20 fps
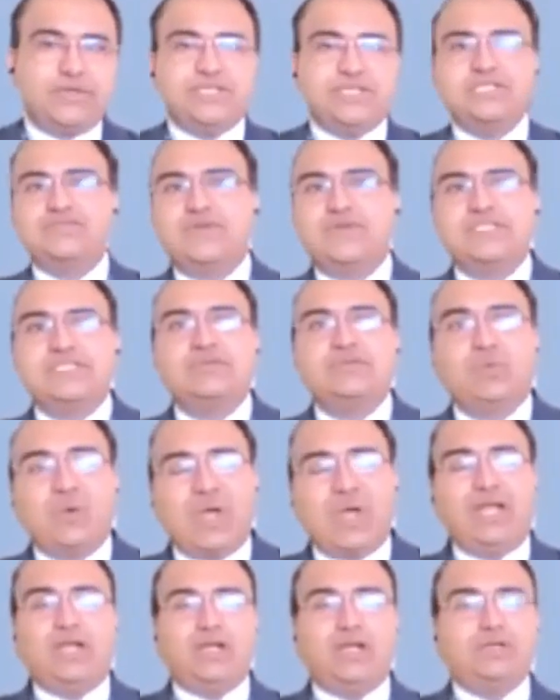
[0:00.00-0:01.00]

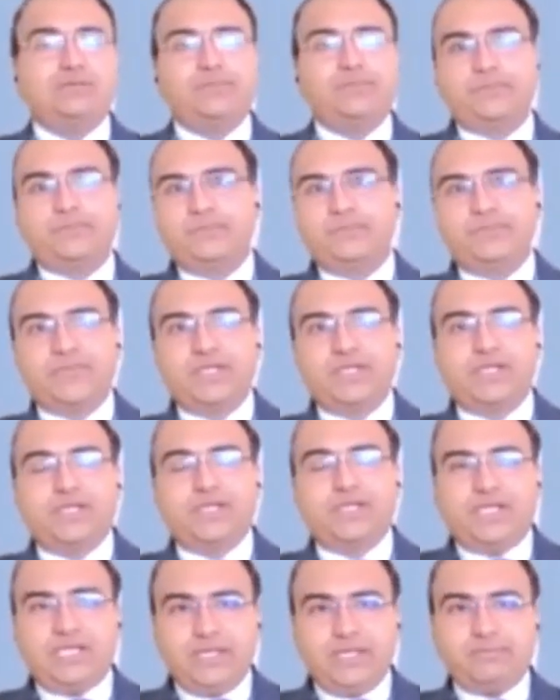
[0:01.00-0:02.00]
2021.
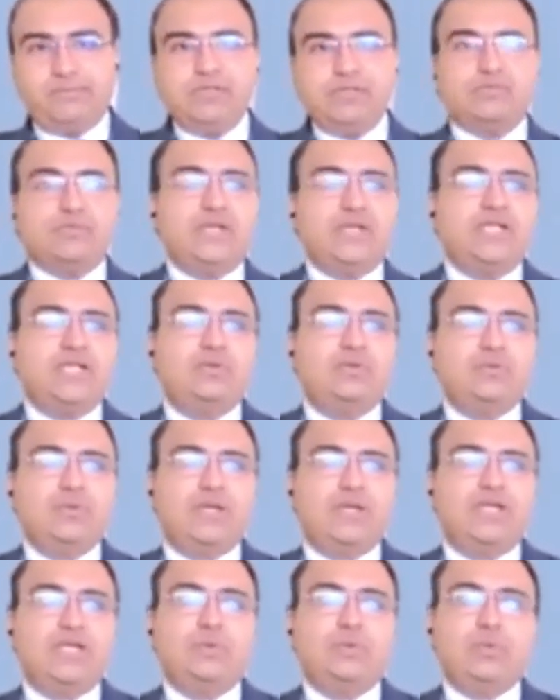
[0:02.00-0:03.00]
April
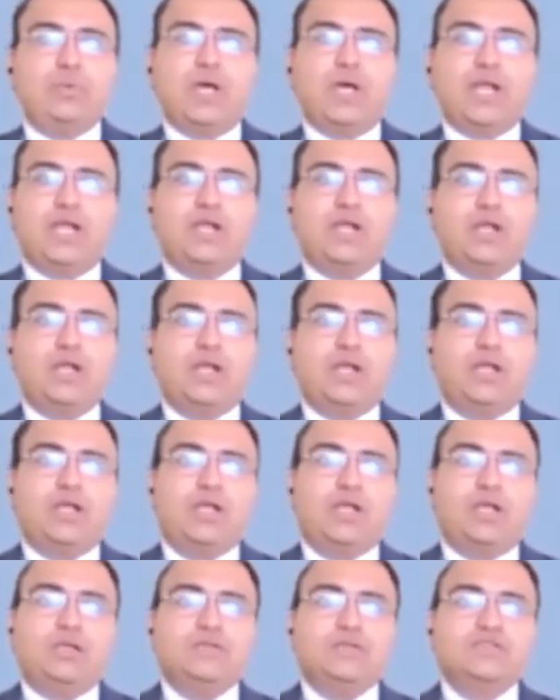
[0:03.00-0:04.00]
2021,
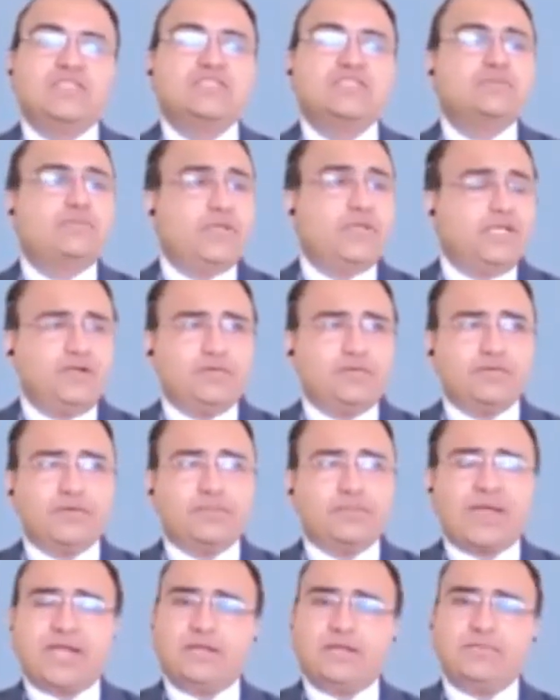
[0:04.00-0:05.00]
since the beginning of
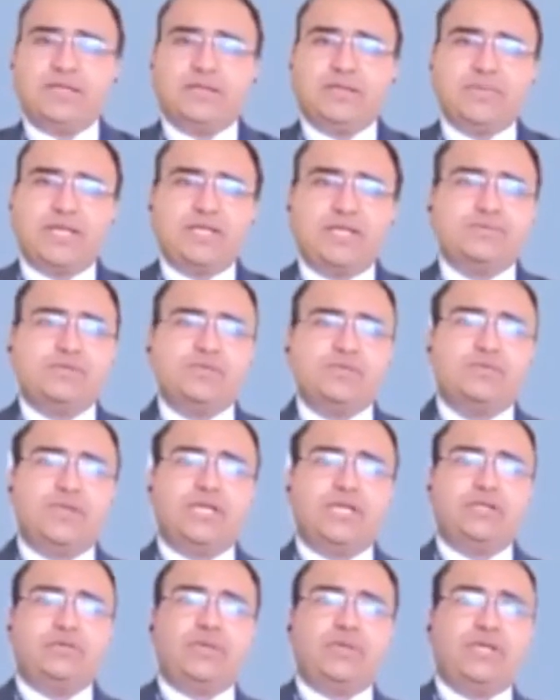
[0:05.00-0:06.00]
the pandemic, by April
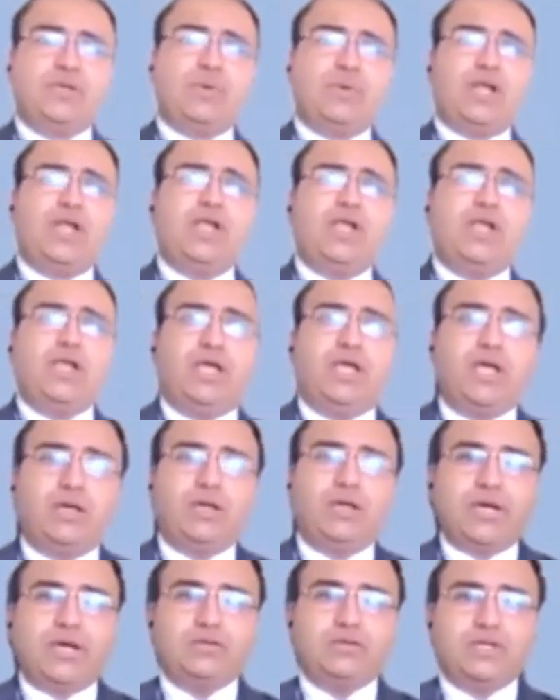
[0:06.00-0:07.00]
2021,
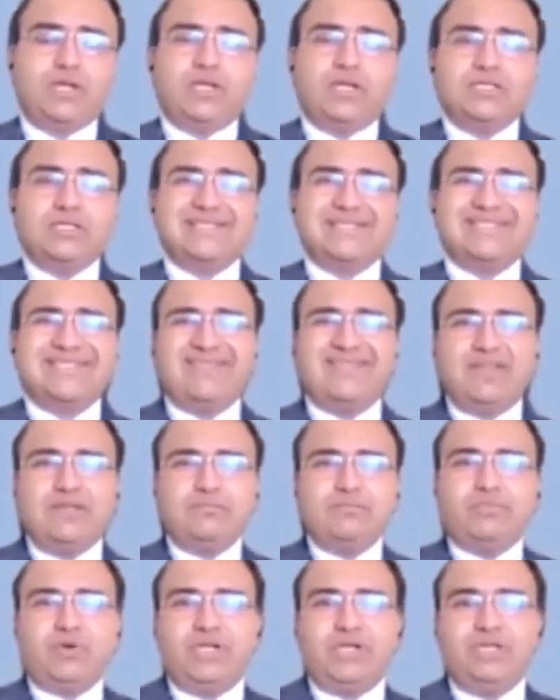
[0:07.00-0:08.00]
about
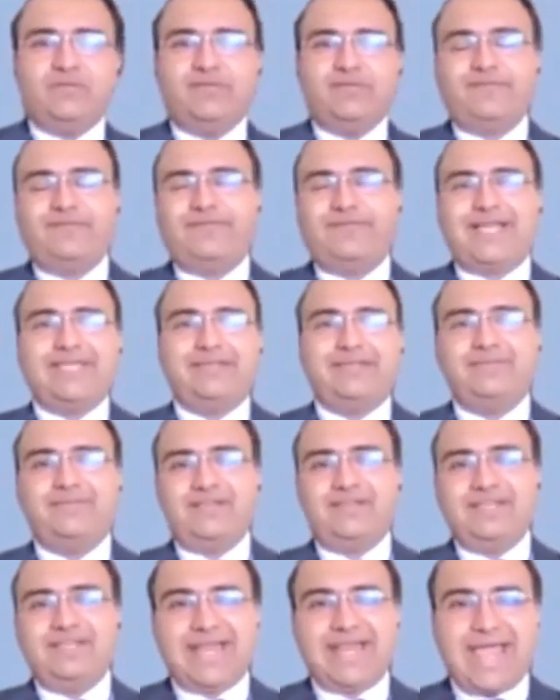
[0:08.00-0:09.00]
7.5
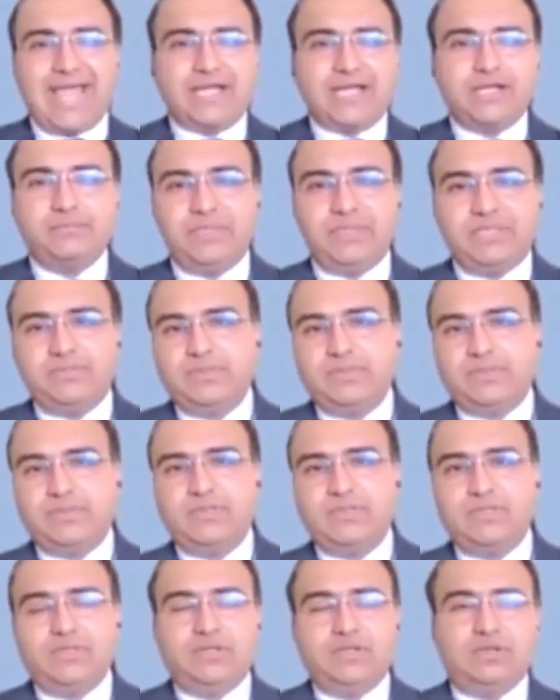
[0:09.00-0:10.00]
lakh
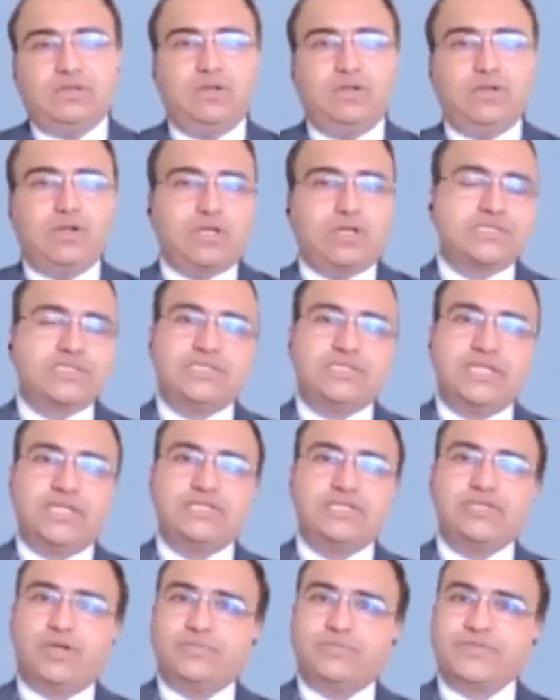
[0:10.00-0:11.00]
people lost
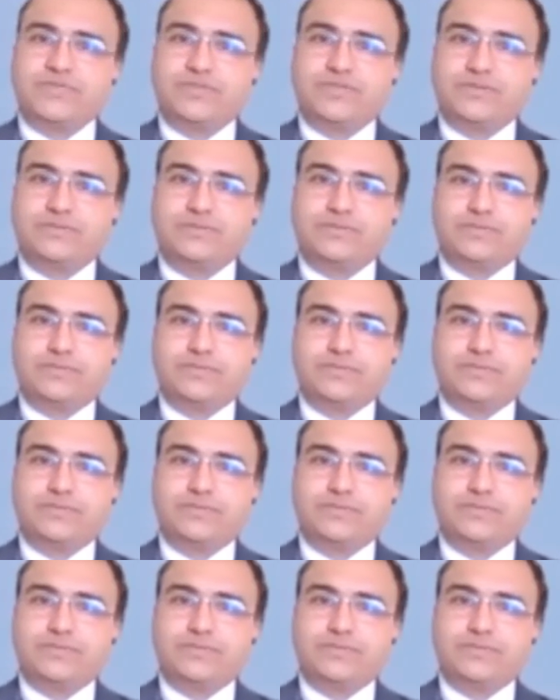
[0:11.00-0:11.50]
their jobs